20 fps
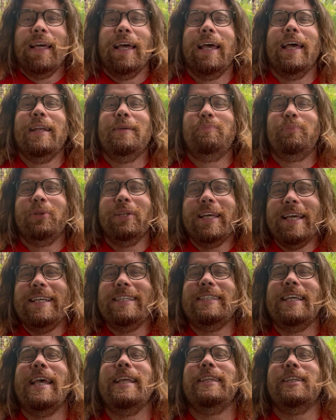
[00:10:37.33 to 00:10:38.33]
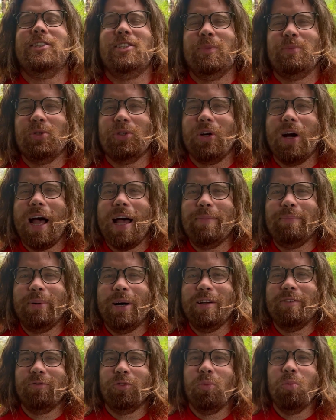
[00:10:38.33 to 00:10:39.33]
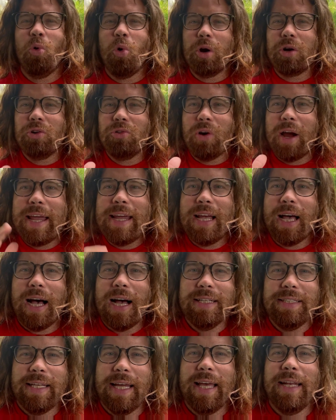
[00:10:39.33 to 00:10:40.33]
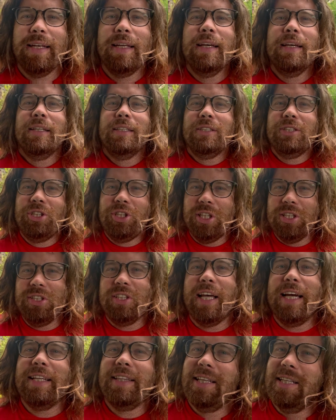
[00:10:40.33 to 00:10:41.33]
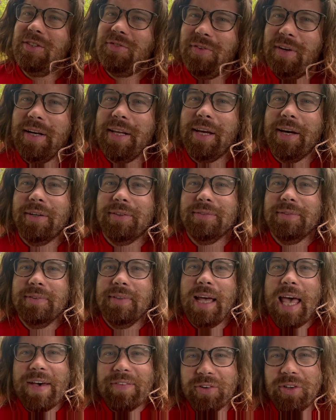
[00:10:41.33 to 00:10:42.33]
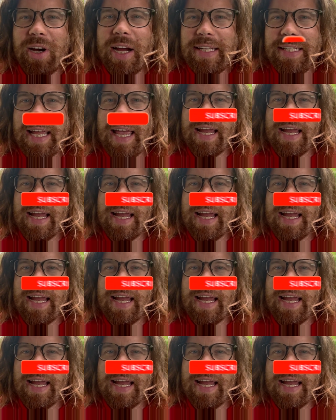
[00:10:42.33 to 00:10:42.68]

and please hit the subscribe button for more great content just like this video. Have a great day,